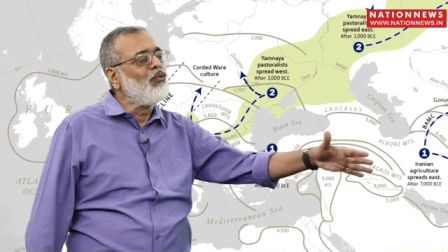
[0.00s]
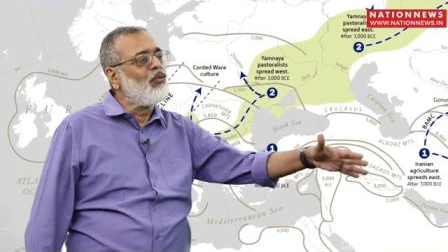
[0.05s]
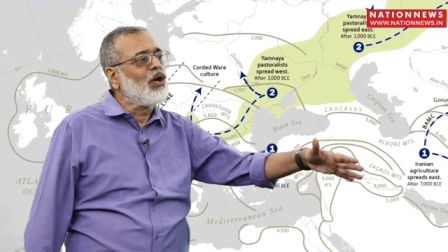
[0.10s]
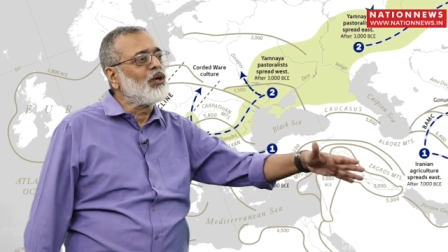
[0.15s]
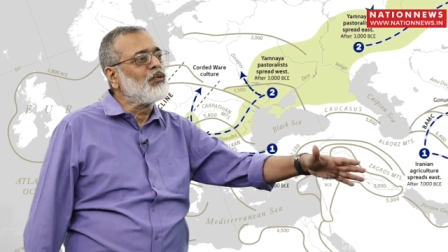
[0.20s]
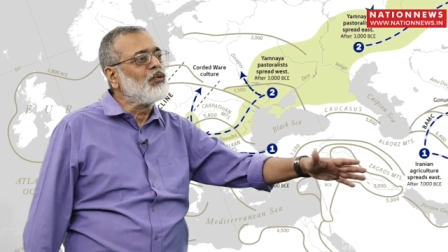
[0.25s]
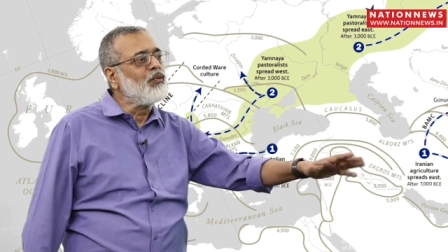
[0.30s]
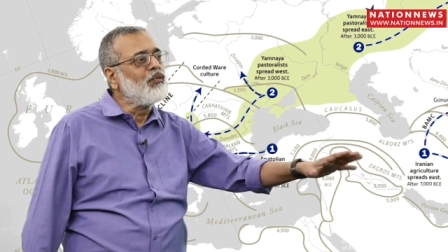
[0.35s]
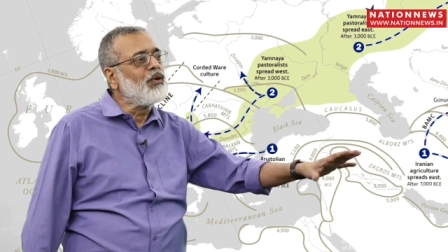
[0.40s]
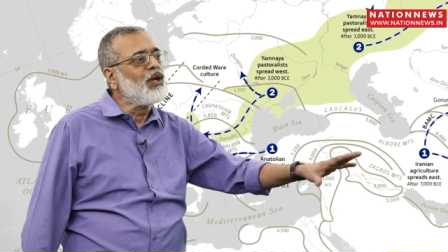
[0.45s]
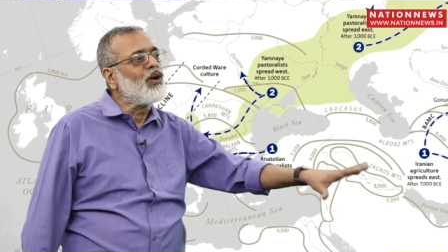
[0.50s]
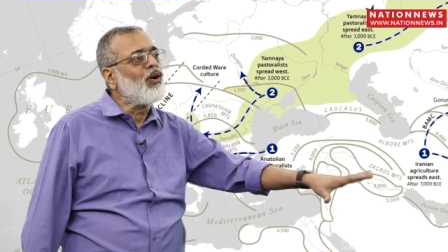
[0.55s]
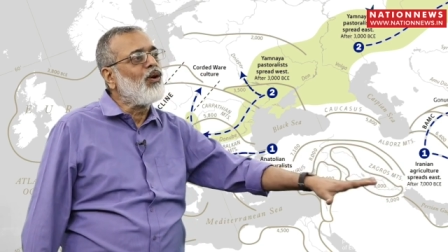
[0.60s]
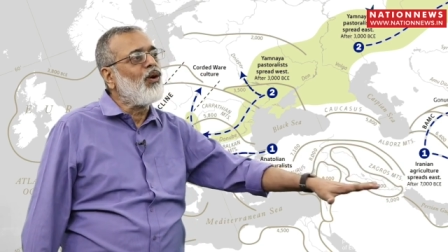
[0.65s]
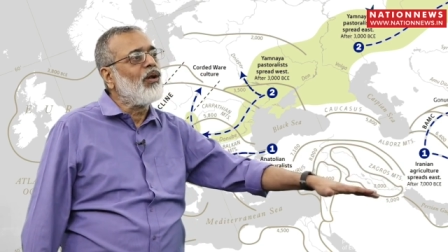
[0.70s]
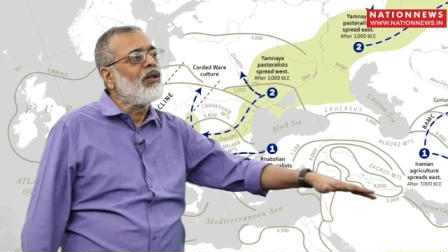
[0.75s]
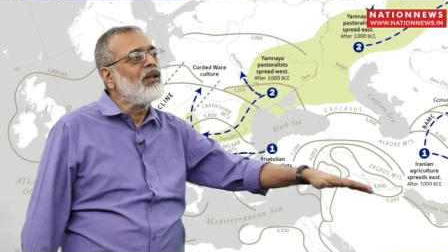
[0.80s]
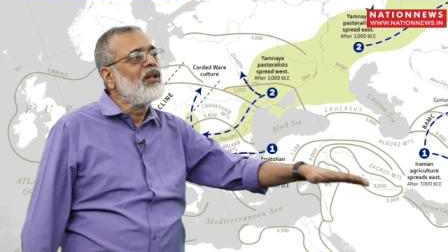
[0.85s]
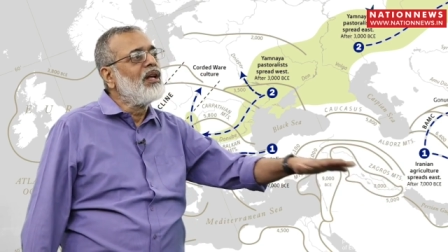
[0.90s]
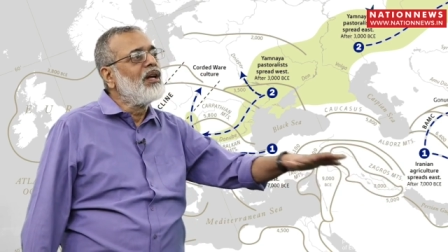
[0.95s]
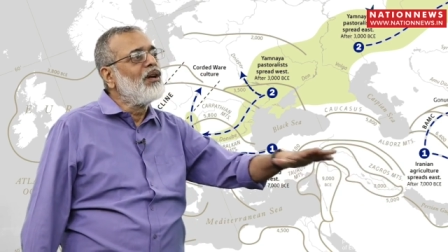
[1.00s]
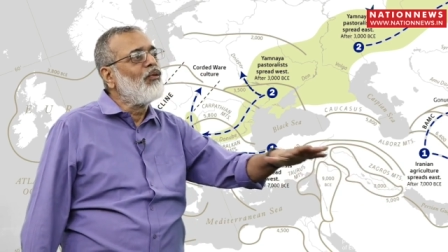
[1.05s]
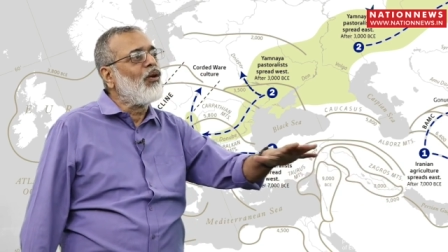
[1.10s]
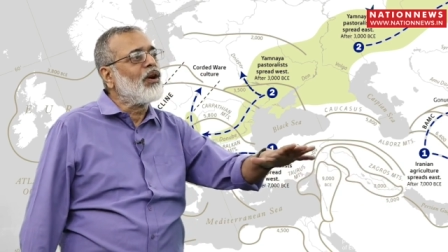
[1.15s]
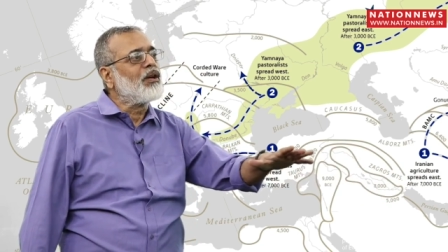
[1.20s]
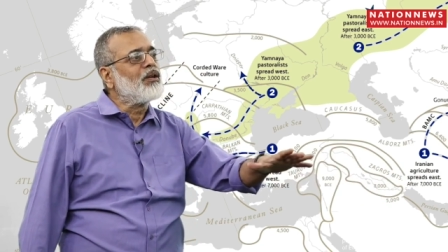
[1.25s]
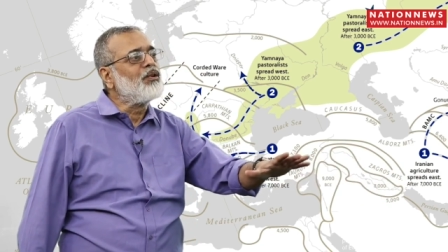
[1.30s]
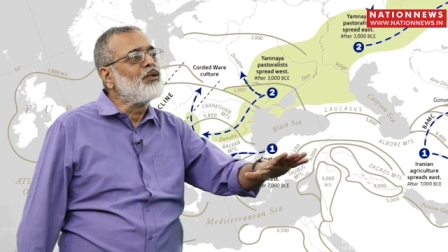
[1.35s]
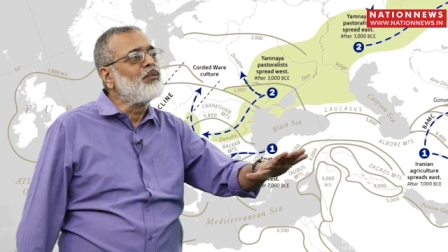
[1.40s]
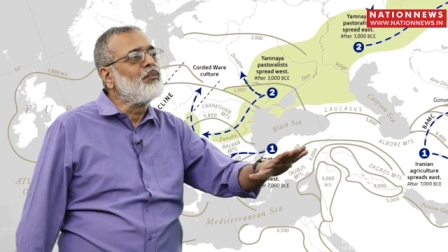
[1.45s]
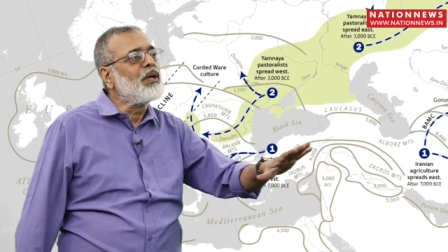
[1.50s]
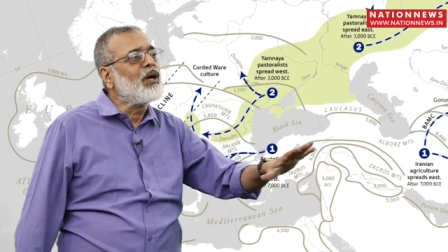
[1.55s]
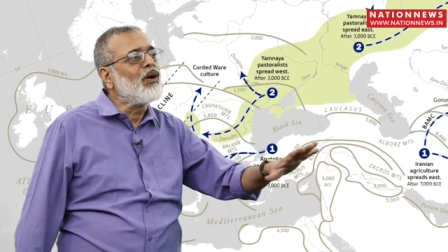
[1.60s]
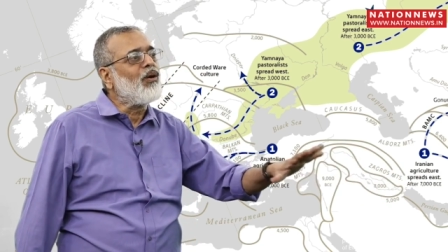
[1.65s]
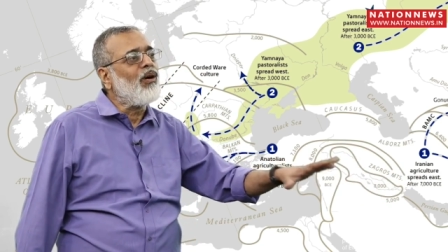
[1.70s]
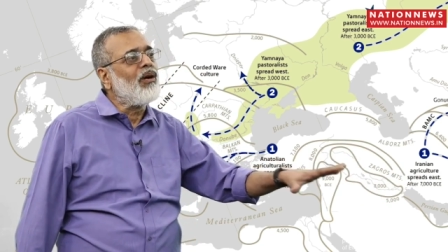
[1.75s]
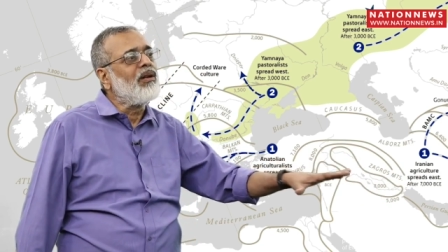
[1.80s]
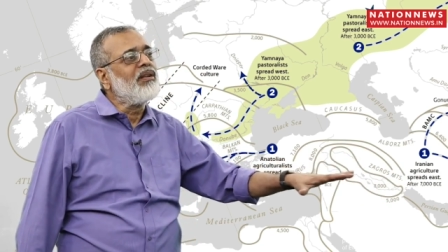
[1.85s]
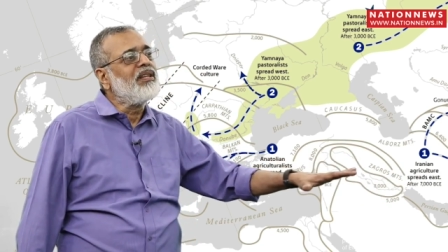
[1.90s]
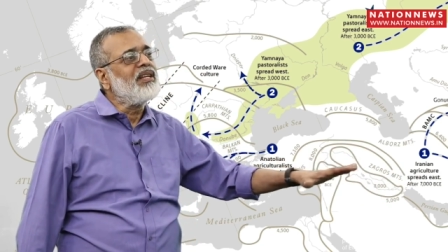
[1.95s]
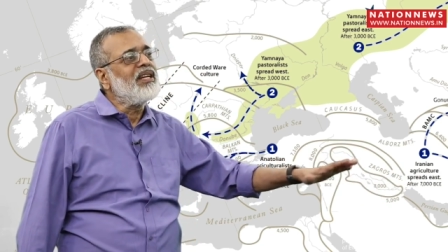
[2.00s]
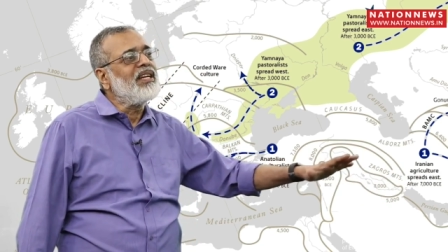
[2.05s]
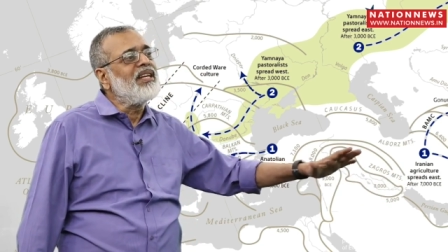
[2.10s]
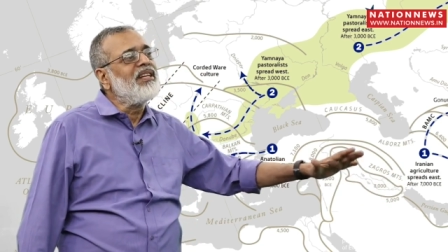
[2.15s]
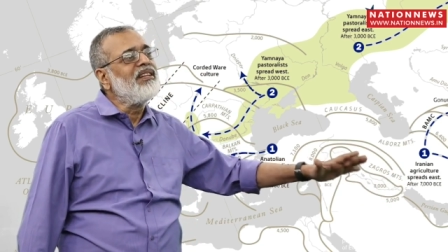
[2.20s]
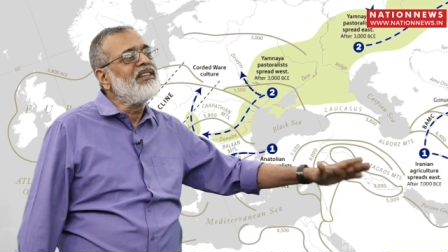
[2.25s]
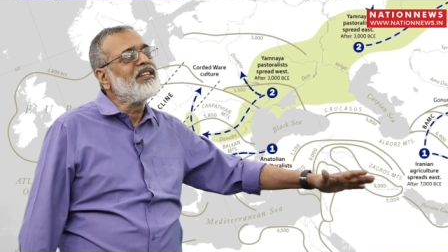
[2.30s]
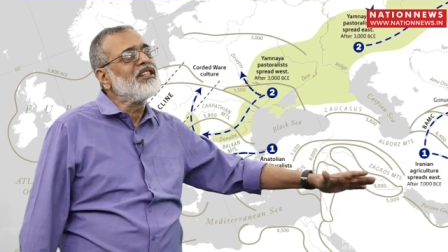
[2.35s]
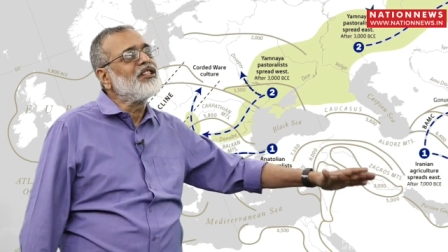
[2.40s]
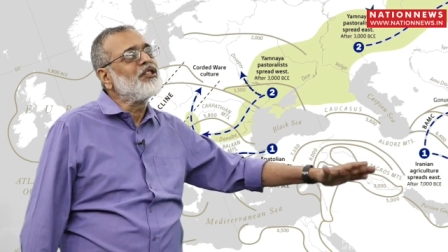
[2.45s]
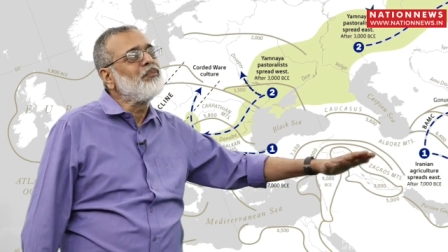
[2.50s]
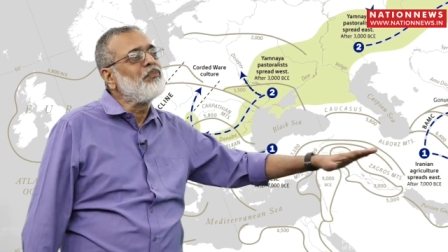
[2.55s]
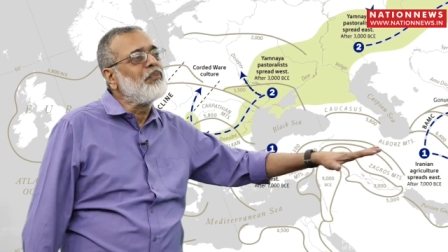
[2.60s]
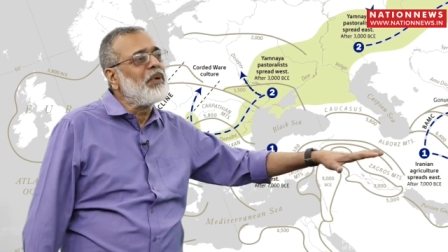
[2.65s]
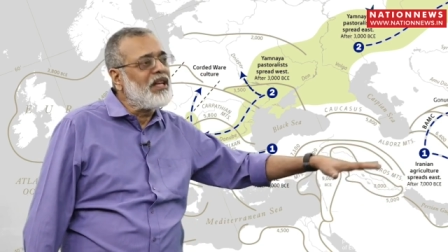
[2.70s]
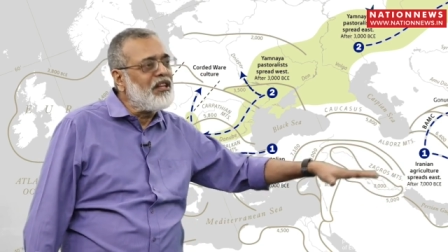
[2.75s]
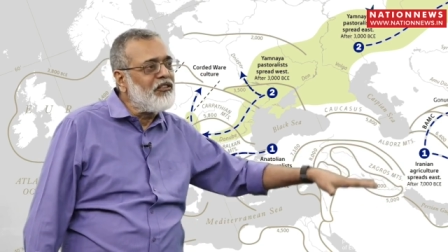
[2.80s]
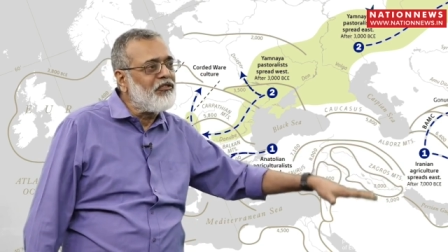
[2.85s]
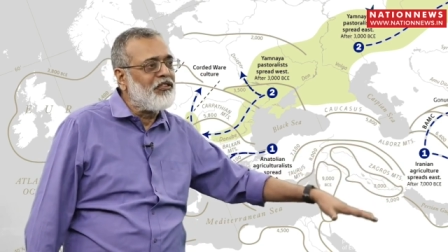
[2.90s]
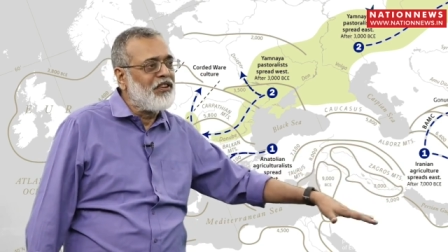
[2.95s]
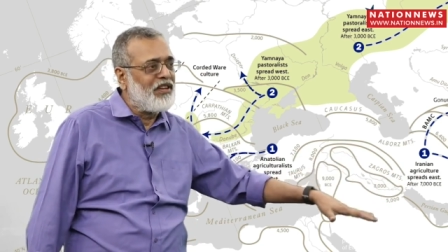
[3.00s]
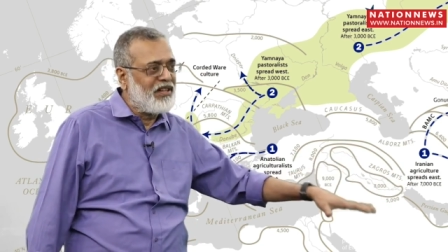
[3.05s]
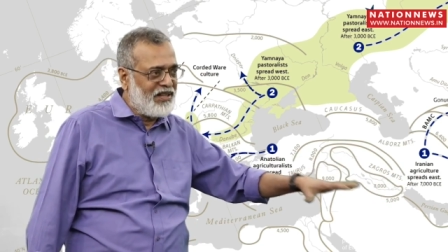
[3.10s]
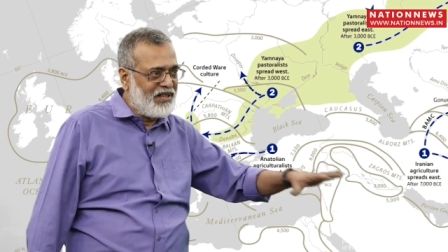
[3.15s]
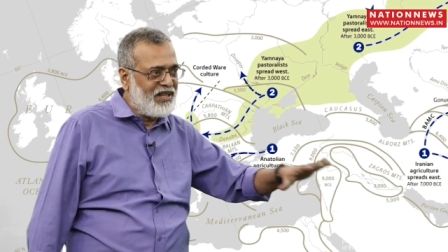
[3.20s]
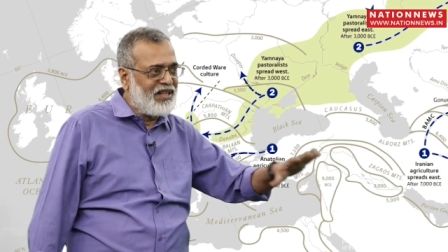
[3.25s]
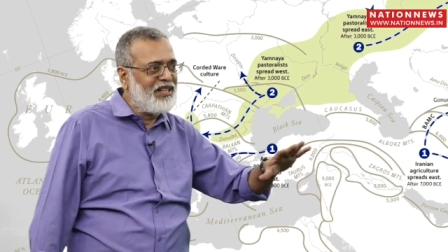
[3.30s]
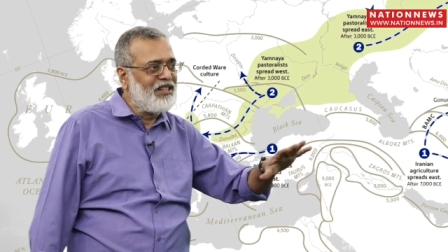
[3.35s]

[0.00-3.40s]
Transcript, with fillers: what we will call what would be called the Indus periphery